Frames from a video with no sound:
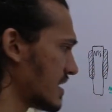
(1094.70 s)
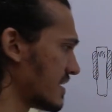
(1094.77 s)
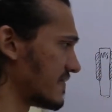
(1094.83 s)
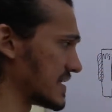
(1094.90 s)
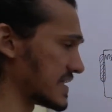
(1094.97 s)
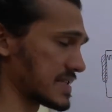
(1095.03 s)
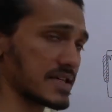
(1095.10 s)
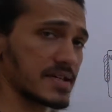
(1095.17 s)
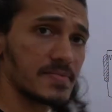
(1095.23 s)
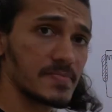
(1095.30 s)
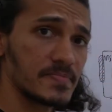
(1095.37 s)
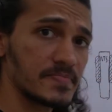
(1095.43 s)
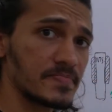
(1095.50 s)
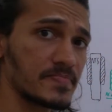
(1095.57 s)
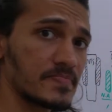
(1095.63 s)
we see.
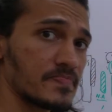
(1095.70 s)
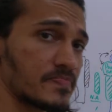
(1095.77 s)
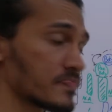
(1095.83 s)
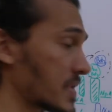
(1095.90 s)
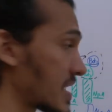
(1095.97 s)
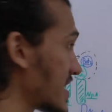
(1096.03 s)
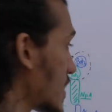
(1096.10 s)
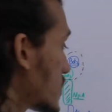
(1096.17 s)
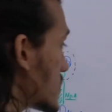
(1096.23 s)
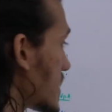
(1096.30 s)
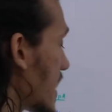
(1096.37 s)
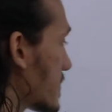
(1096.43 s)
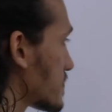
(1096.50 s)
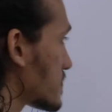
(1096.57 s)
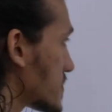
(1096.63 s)
Now this
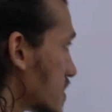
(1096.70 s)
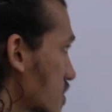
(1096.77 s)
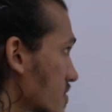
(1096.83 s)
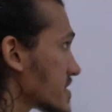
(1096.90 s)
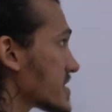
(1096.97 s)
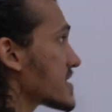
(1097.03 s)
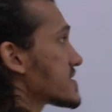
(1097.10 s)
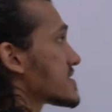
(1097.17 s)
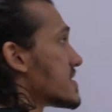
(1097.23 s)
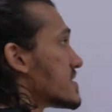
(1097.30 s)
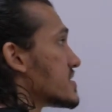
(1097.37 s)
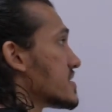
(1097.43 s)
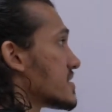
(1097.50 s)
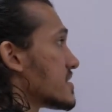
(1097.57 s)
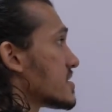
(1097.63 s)
apneustic
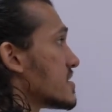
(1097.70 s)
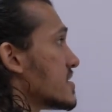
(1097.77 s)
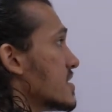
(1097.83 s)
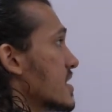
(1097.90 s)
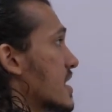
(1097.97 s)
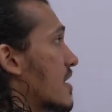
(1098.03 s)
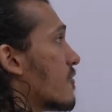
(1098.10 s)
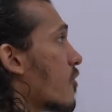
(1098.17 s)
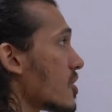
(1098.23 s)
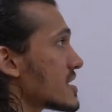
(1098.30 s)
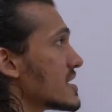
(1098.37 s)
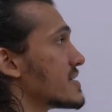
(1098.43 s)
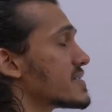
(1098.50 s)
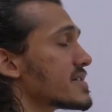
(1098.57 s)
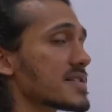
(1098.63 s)
center, what
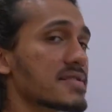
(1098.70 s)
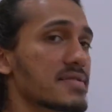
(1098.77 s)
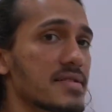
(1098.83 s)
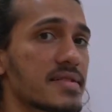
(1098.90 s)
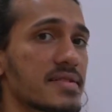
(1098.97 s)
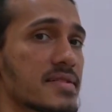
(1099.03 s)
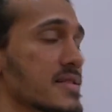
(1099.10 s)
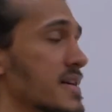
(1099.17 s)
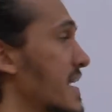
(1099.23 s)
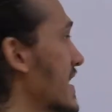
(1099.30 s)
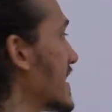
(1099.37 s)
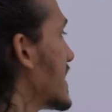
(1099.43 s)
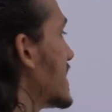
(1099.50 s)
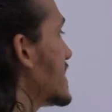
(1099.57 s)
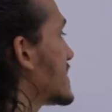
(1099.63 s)
it does is
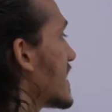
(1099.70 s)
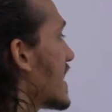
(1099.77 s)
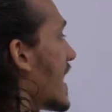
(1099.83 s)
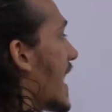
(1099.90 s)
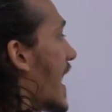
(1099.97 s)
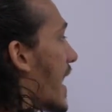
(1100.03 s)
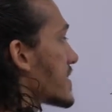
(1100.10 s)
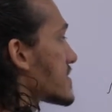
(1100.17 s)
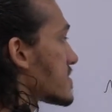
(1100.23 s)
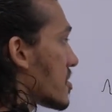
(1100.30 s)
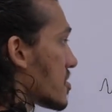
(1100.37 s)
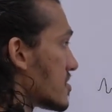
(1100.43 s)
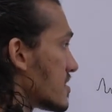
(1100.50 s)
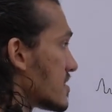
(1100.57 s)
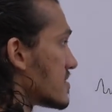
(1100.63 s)
it acts
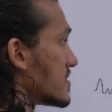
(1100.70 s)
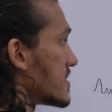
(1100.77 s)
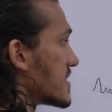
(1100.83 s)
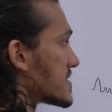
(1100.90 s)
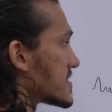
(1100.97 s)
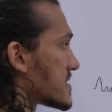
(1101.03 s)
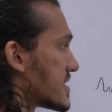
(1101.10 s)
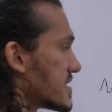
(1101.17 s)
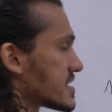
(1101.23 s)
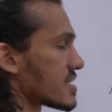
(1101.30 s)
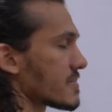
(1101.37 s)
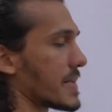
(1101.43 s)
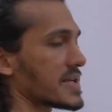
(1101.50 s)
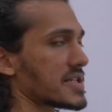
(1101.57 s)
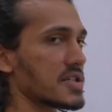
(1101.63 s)
on these central
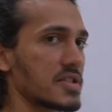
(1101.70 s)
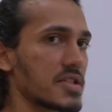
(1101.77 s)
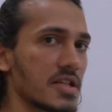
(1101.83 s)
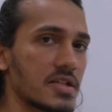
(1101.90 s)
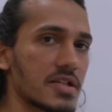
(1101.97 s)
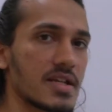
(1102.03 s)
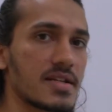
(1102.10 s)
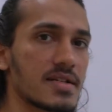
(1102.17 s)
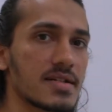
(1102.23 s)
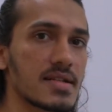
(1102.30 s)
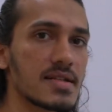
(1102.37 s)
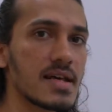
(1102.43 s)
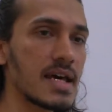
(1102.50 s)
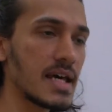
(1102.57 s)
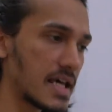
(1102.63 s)
pattern generators
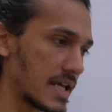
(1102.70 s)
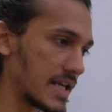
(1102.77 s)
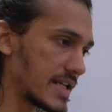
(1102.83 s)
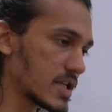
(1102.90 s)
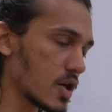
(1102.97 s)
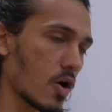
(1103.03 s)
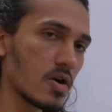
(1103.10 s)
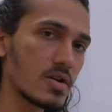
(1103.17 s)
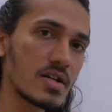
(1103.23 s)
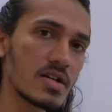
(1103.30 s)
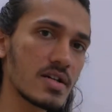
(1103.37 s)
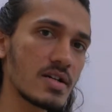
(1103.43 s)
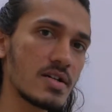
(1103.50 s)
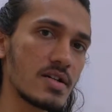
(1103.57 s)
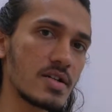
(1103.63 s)
in
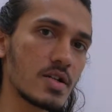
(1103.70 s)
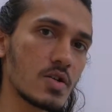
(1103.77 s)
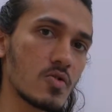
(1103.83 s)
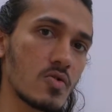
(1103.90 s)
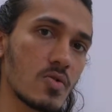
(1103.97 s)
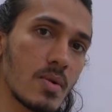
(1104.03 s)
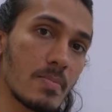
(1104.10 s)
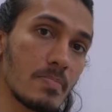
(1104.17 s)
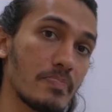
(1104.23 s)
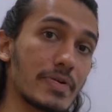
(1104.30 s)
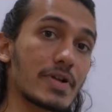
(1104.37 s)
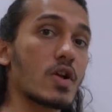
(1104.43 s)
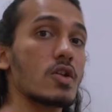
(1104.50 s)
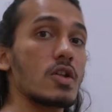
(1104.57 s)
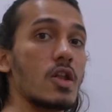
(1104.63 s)
order to
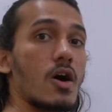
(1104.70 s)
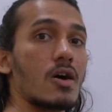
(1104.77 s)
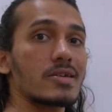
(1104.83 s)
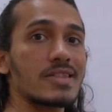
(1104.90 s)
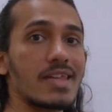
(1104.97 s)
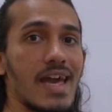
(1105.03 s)
prolong the